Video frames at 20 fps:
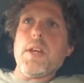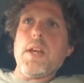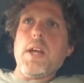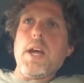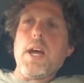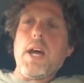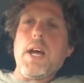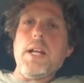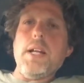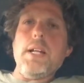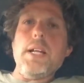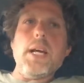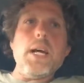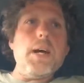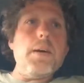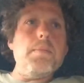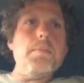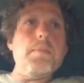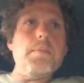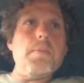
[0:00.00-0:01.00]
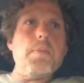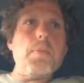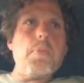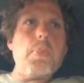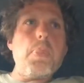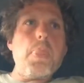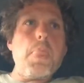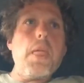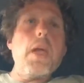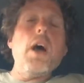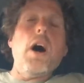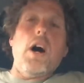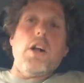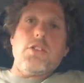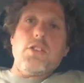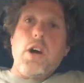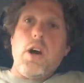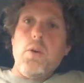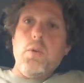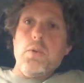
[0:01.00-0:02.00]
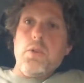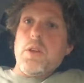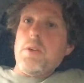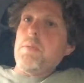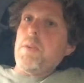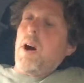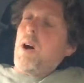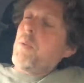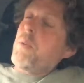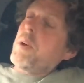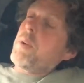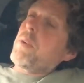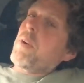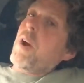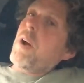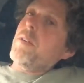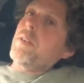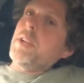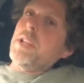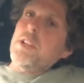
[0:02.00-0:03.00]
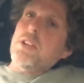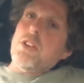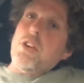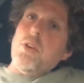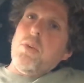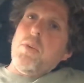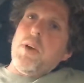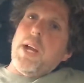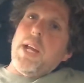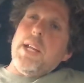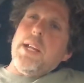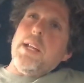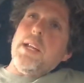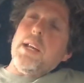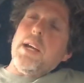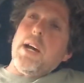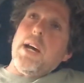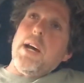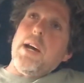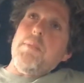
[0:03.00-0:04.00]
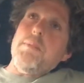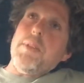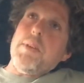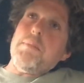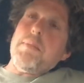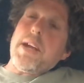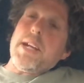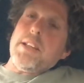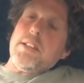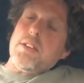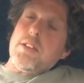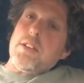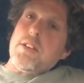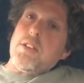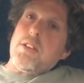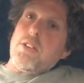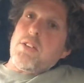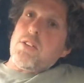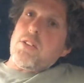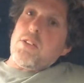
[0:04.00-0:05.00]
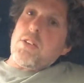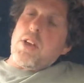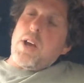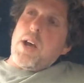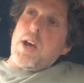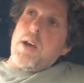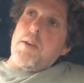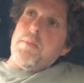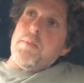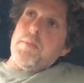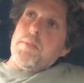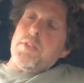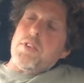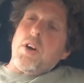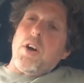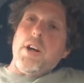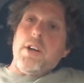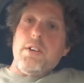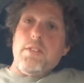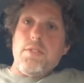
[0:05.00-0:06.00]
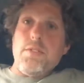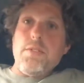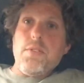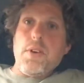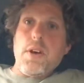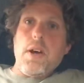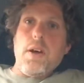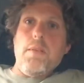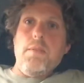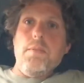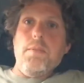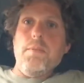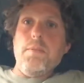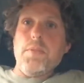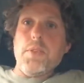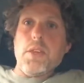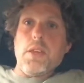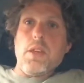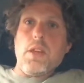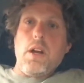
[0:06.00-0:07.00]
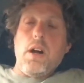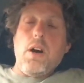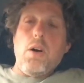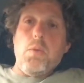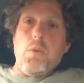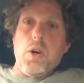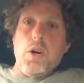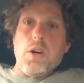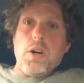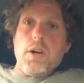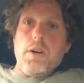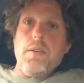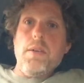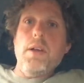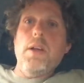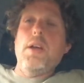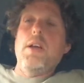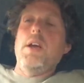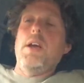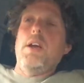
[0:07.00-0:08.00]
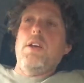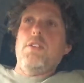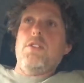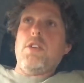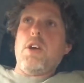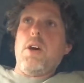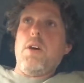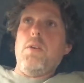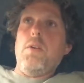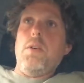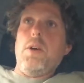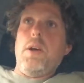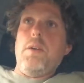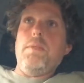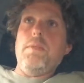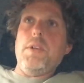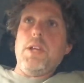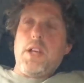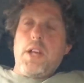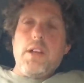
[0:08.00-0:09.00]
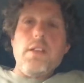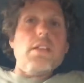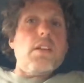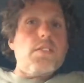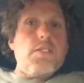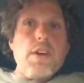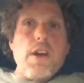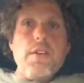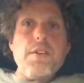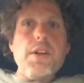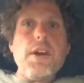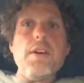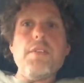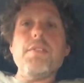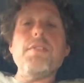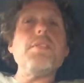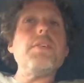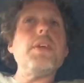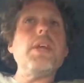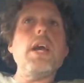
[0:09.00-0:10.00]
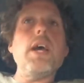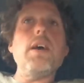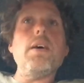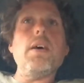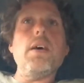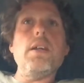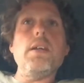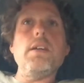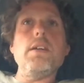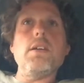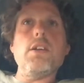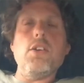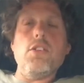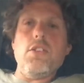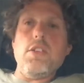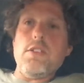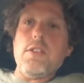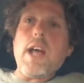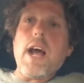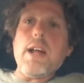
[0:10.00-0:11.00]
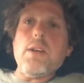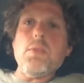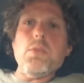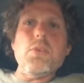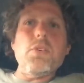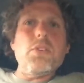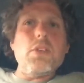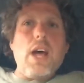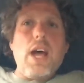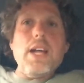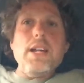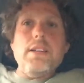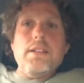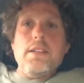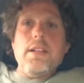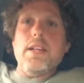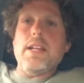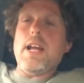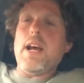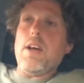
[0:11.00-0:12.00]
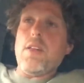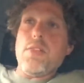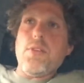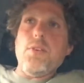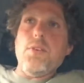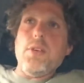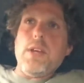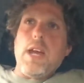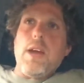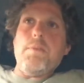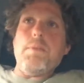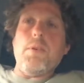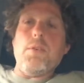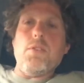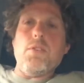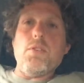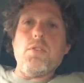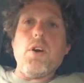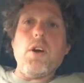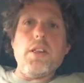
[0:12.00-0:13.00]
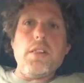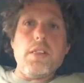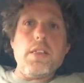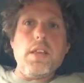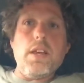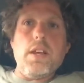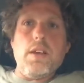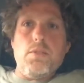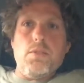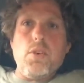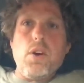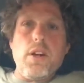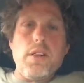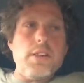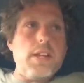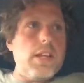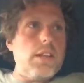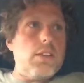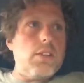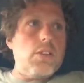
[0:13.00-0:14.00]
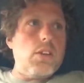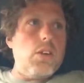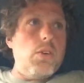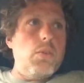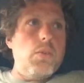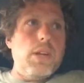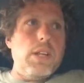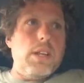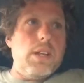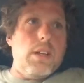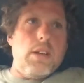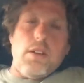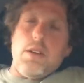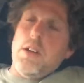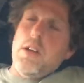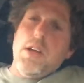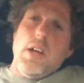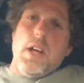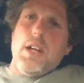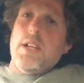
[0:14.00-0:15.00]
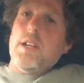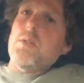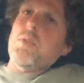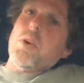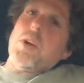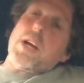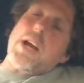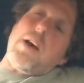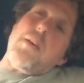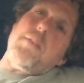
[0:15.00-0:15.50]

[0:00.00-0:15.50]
and I told them we were only doing the maintenance side of our work. So, he said, fair enough, yeah. And because his dad was 80 and that, I thought, yep, it was the right thing to do. We didn't want to go